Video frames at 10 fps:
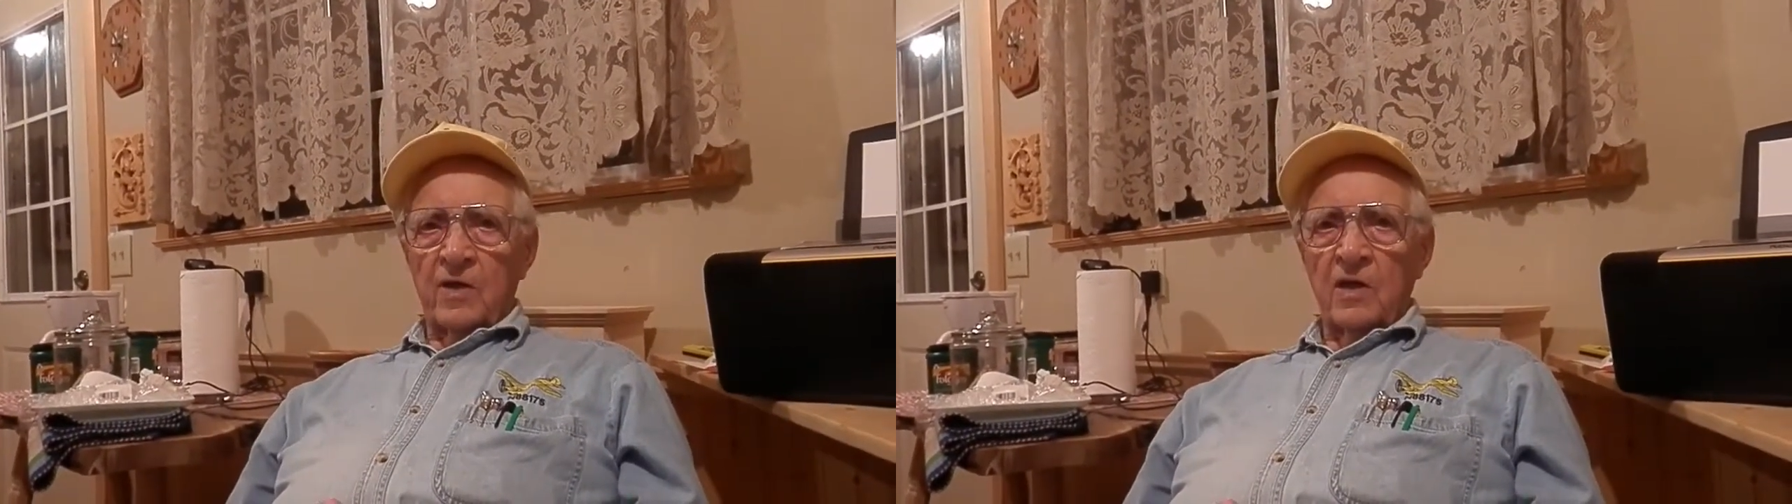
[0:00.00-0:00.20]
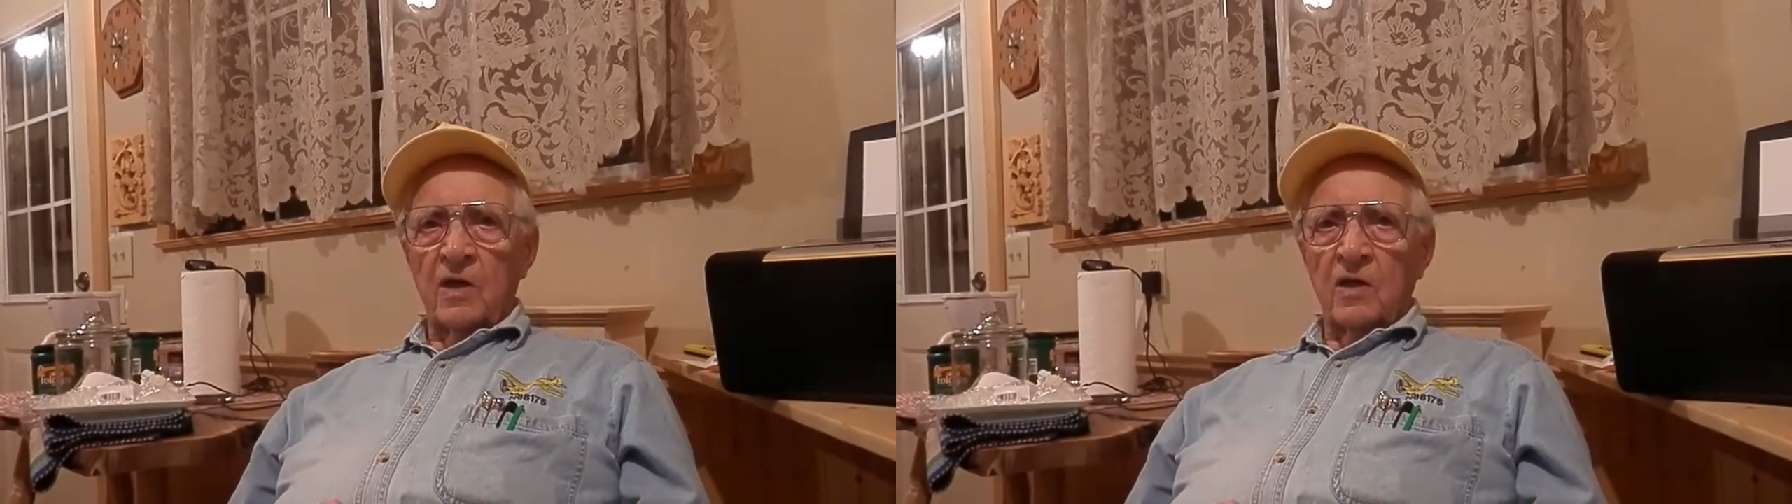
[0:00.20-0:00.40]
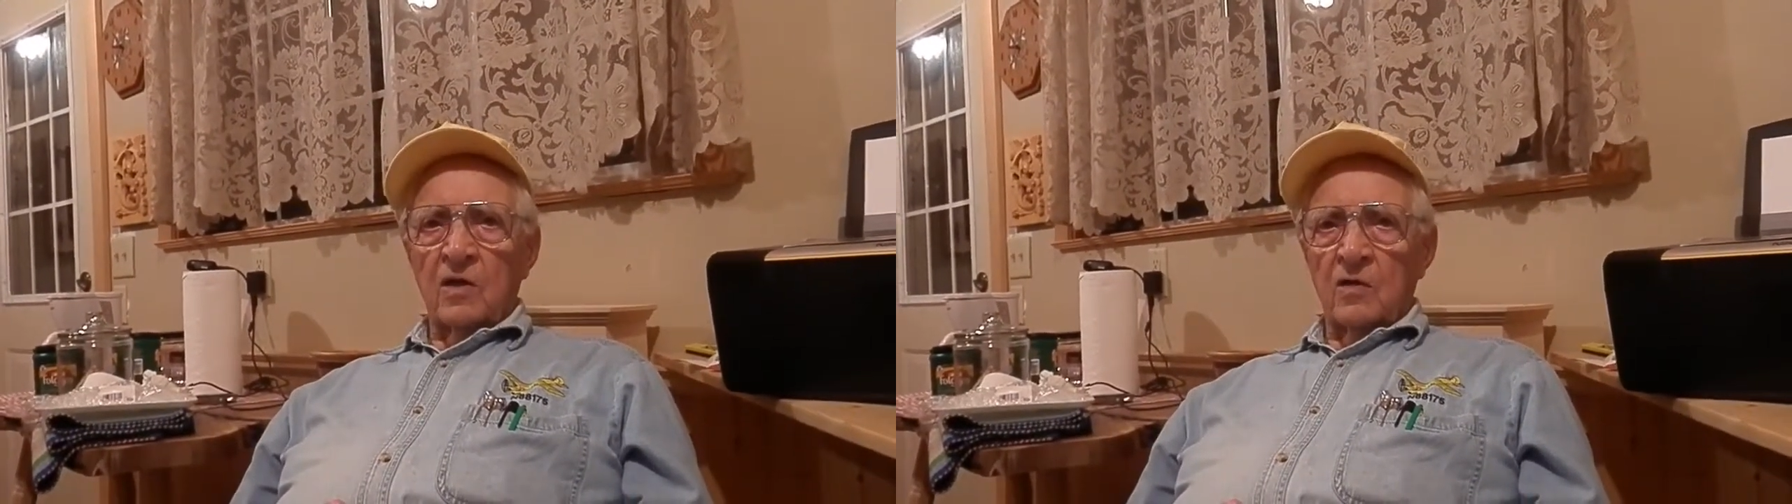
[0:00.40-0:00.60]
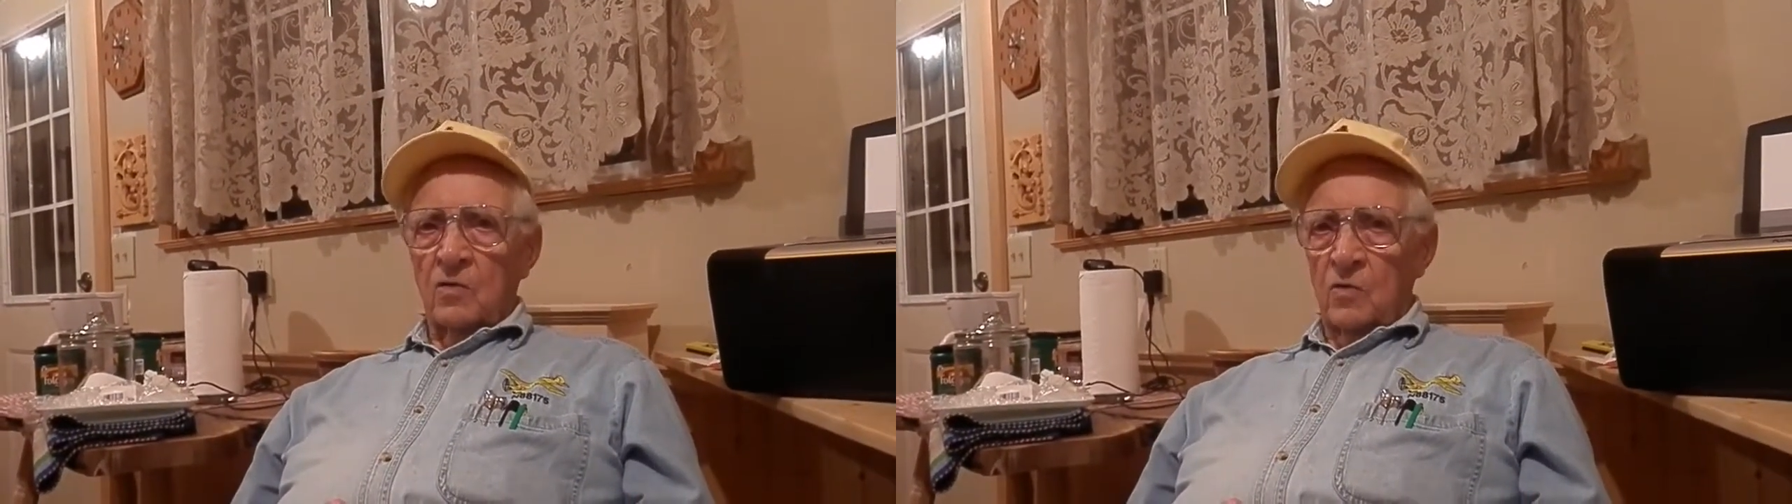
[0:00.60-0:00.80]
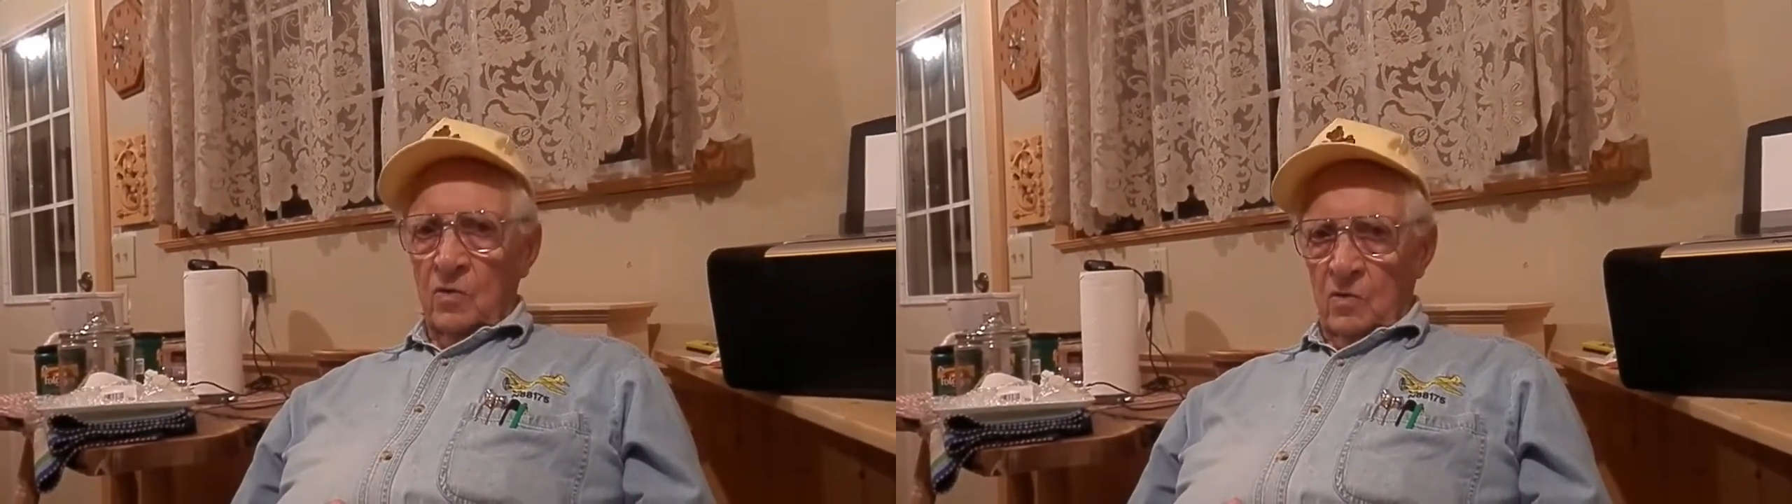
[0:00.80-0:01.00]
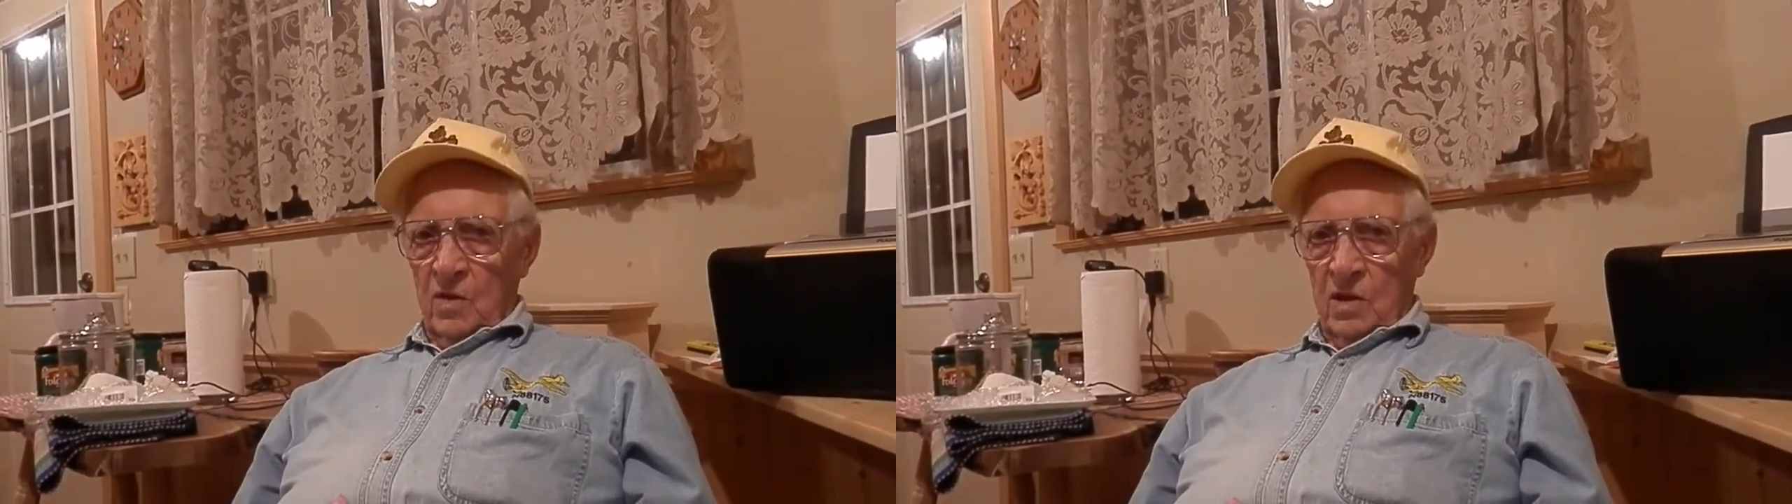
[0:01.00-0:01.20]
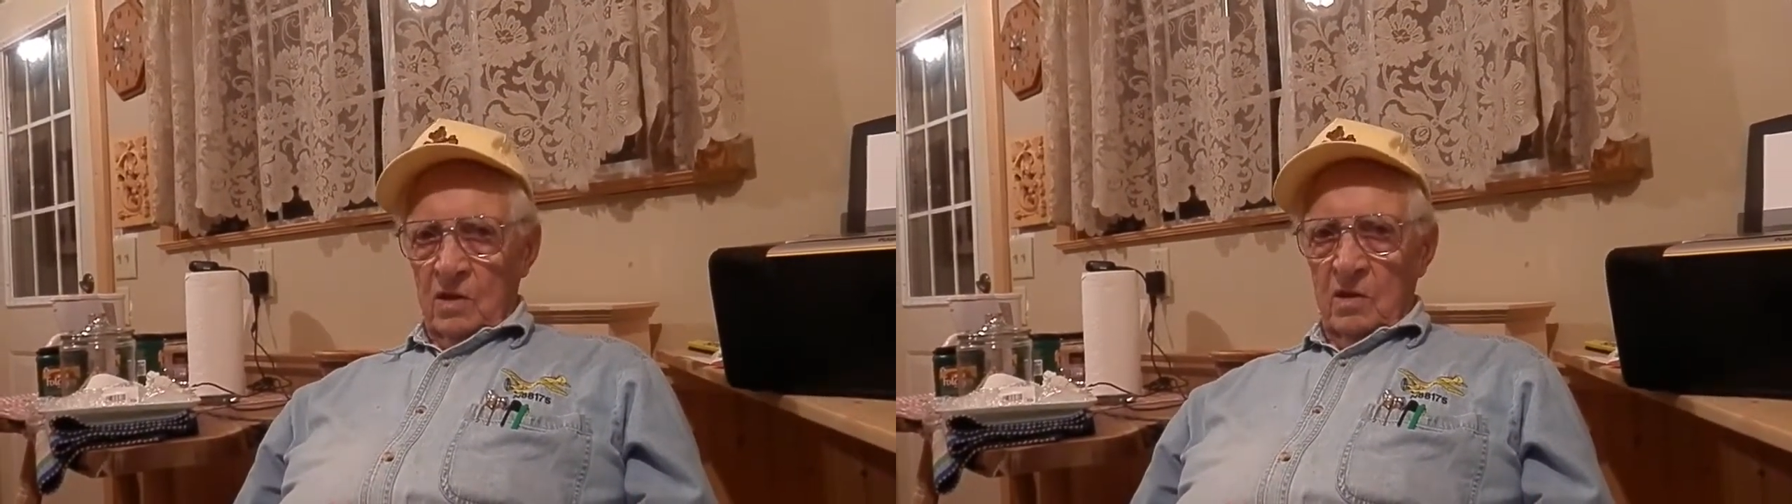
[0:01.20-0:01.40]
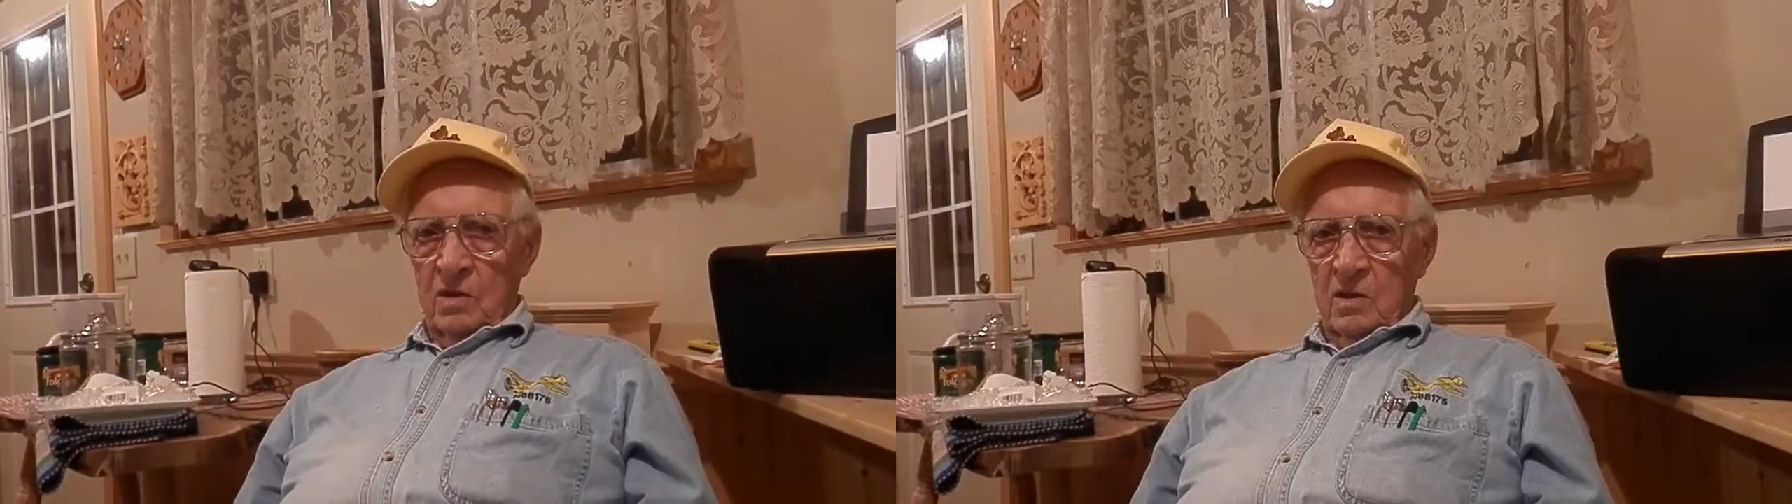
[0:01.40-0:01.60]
in on a newer one